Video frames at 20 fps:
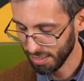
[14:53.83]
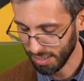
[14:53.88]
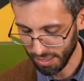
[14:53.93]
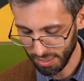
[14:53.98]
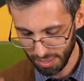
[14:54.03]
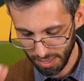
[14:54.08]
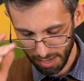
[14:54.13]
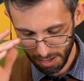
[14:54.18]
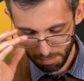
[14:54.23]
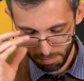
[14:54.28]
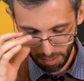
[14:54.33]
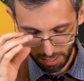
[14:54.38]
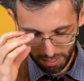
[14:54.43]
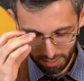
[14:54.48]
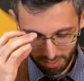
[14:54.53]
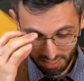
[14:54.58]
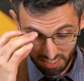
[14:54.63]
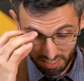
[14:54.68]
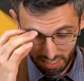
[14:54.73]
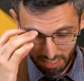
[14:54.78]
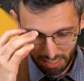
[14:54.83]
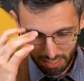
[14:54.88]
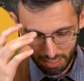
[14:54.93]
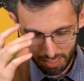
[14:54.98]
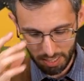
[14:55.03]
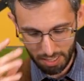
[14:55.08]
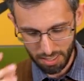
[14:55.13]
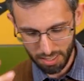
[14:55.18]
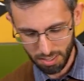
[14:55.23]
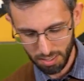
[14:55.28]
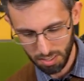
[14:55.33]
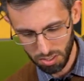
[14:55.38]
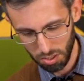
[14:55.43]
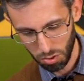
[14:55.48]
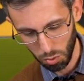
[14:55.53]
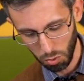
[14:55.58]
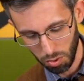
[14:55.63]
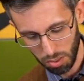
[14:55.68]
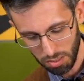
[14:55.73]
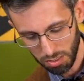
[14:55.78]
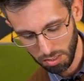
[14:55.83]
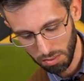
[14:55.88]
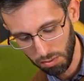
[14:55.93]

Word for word: I think I might have seen toys